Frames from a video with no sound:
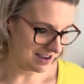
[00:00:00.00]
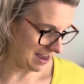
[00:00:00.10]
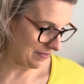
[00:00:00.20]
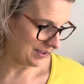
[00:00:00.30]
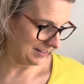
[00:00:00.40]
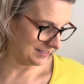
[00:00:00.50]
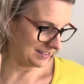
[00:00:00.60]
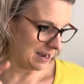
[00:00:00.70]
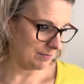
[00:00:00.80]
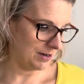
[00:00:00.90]
and the
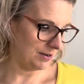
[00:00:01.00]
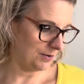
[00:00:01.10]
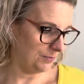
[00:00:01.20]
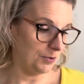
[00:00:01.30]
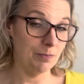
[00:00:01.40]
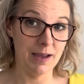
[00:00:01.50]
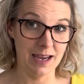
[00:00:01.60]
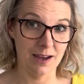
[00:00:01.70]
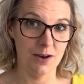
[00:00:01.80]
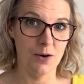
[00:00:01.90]
examiner will
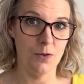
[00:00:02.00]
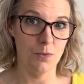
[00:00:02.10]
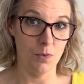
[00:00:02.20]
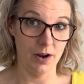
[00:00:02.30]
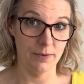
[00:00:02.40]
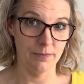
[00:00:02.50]
pick one.